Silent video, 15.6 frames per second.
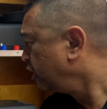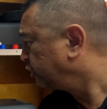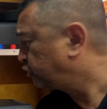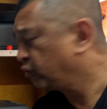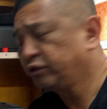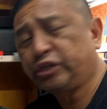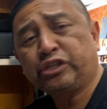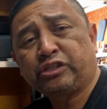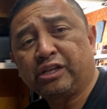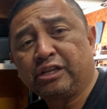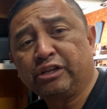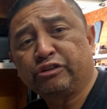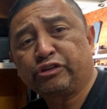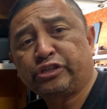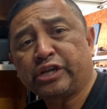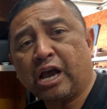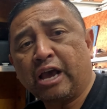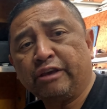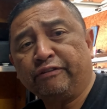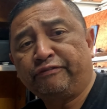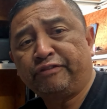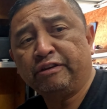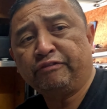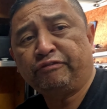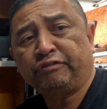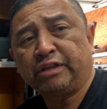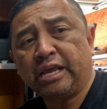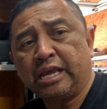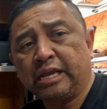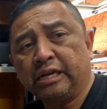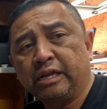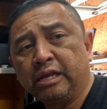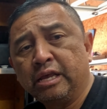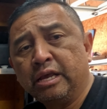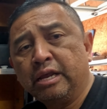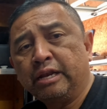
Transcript: so just a little shy of 15.